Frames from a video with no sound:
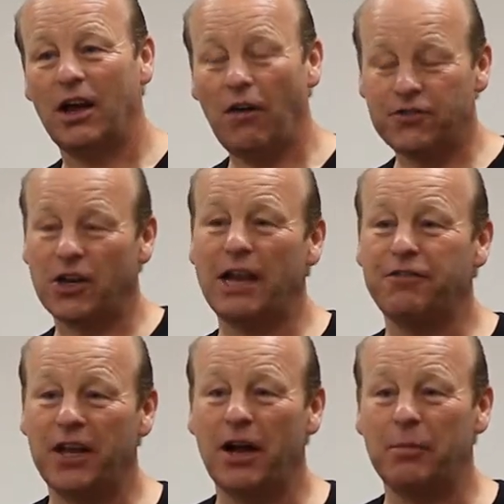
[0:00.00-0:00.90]
After I
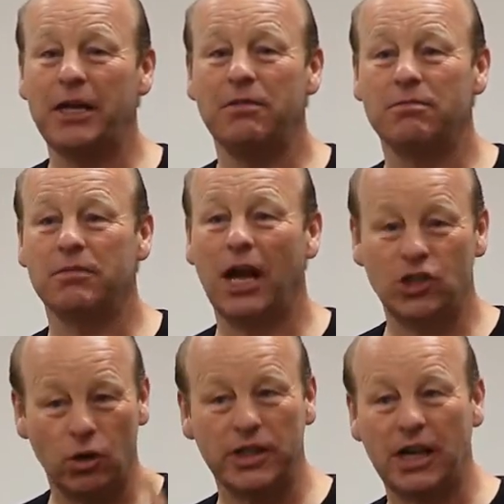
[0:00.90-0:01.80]
left the army, I
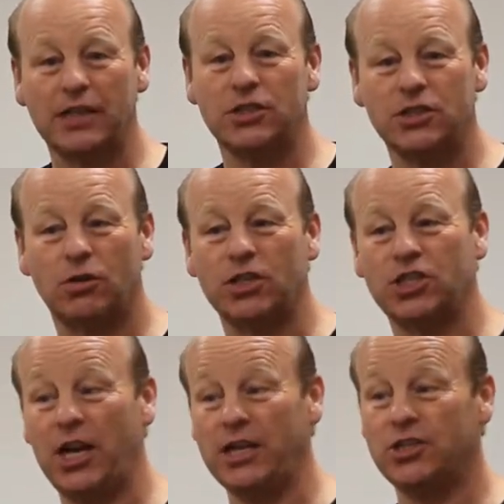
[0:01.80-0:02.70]
joined the London Stock
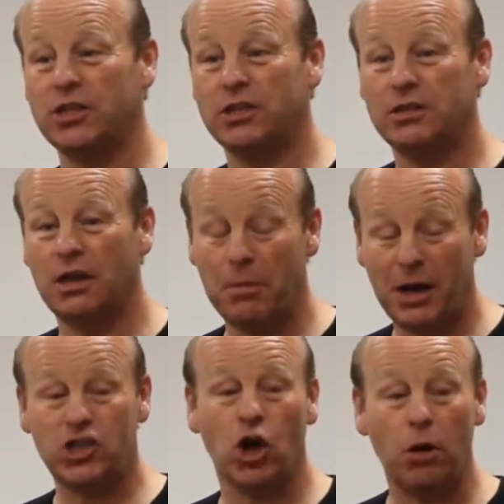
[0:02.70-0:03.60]
Exchange, and
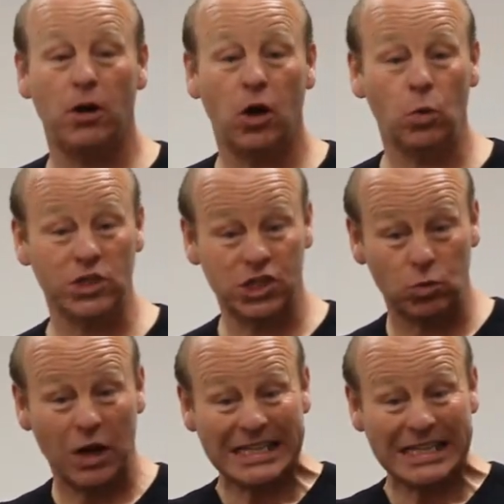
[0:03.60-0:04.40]
my job was to